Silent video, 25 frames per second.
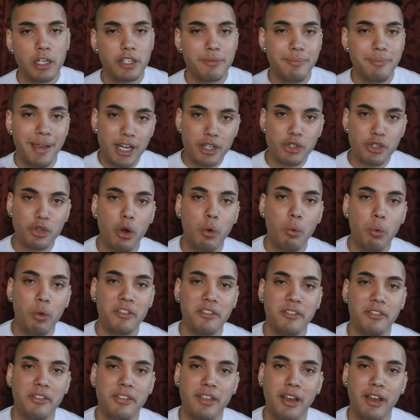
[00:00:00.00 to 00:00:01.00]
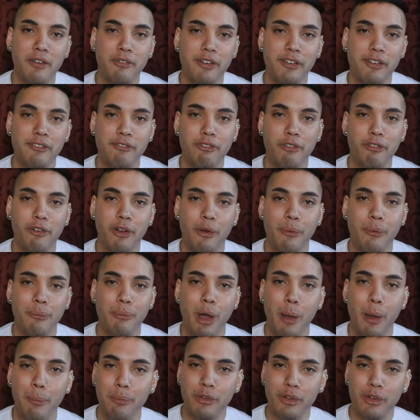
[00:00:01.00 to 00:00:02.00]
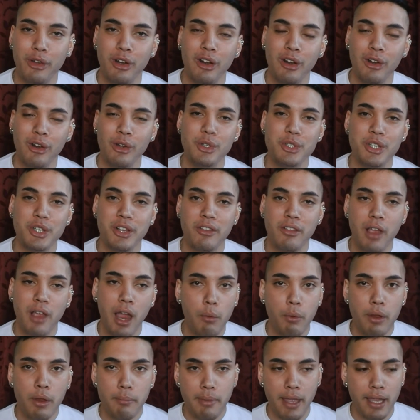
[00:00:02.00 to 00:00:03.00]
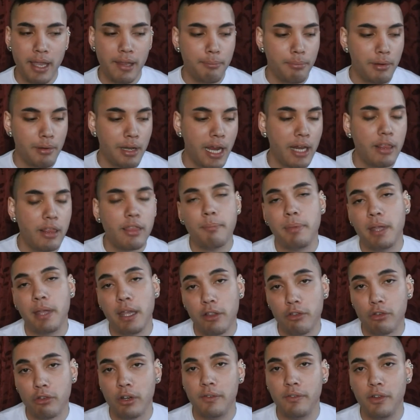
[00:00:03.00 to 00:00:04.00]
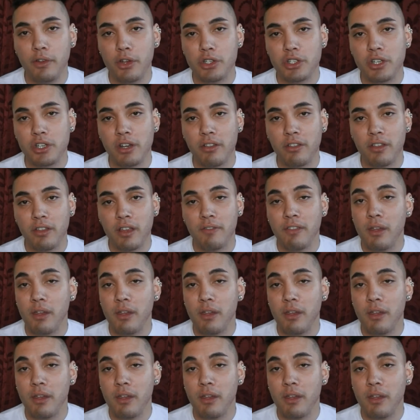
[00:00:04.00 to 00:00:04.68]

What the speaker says: To make sure I wasn't suffering from optical illusions, I went back and played the PS3 version to see